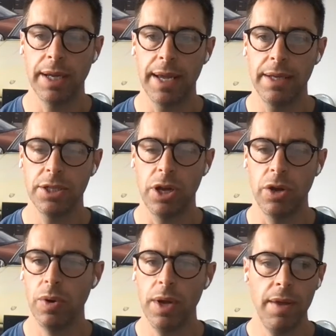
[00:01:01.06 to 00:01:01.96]
Okay,
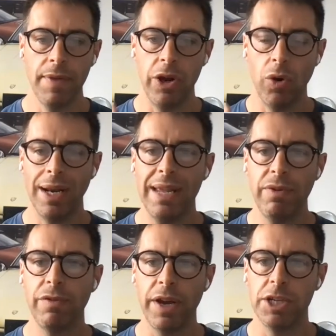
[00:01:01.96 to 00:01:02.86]
so they're not
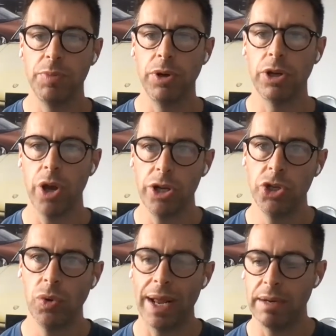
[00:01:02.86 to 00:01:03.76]
leaving Facebook, going
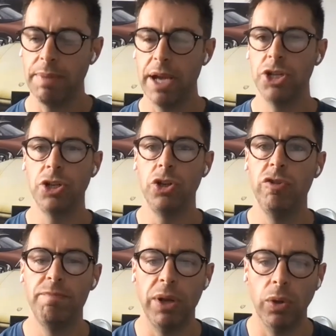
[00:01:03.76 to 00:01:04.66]
to your landing page that
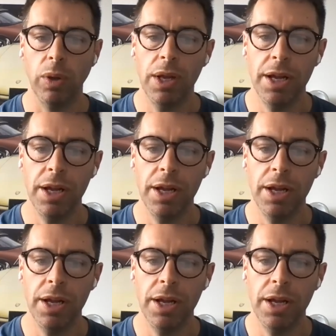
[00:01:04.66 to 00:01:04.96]
you've built,